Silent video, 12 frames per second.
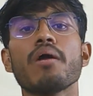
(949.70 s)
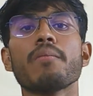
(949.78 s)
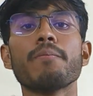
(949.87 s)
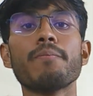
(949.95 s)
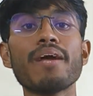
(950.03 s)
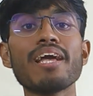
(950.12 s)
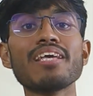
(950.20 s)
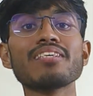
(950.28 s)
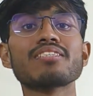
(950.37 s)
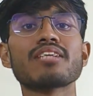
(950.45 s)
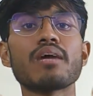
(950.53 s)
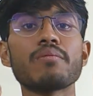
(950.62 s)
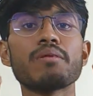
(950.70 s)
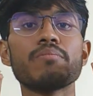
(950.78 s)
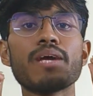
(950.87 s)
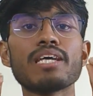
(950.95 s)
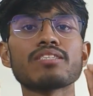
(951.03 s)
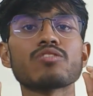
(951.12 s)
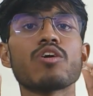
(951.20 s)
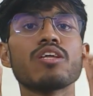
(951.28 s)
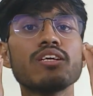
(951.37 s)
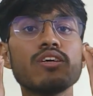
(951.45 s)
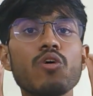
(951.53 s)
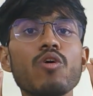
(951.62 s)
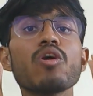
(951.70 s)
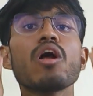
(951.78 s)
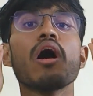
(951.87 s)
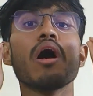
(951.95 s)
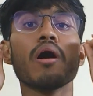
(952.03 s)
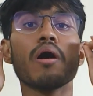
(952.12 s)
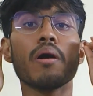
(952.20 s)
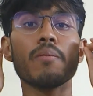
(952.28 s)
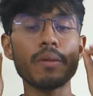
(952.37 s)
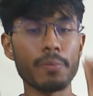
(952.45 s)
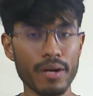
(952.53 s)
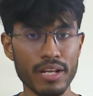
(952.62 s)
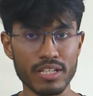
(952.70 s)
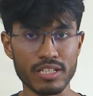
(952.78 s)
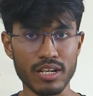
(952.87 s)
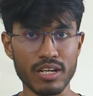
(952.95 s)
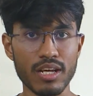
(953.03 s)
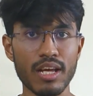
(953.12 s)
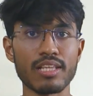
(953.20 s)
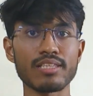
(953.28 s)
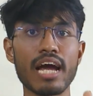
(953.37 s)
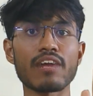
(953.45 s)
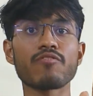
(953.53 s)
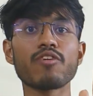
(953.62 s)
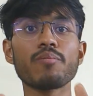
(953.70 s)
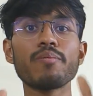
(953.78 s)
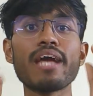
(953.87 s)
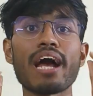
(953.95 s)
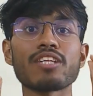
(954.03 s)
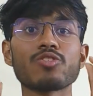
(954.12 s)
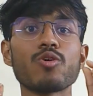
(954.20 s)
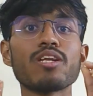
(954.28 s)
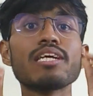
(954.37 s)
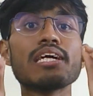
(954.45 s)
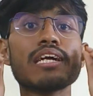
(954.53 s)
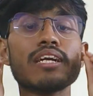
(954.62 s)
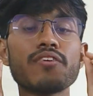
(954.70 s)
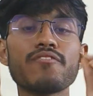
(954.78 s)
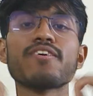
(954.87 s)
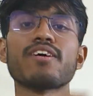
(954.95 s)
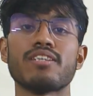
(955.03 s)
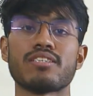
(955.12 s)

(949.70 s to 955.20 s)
Based on your preparation, that would be actually difficult.